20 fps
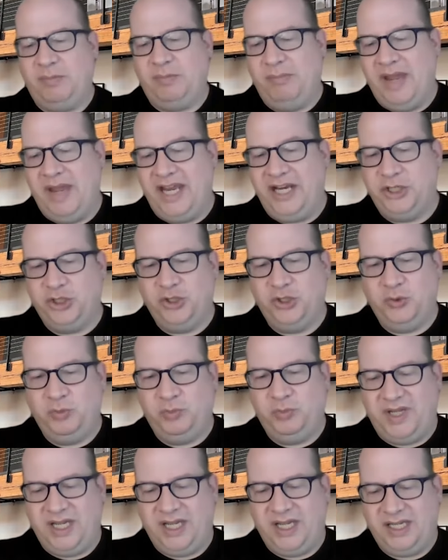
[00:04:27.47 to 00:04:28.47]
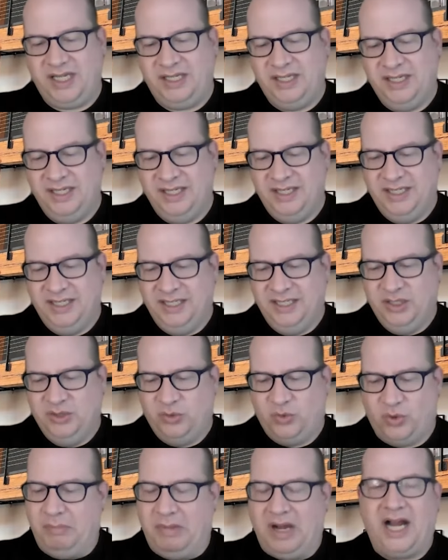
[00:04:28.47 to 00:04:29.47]
So it makes you be
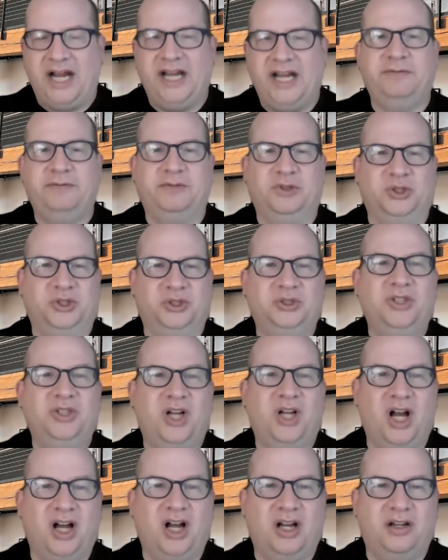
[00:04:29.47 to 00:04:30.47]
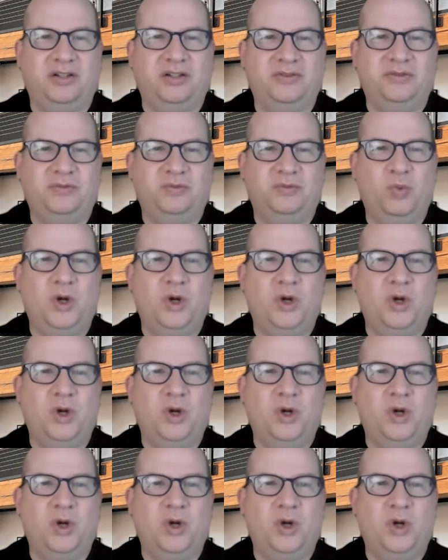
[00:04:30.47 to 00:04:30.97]
mindful of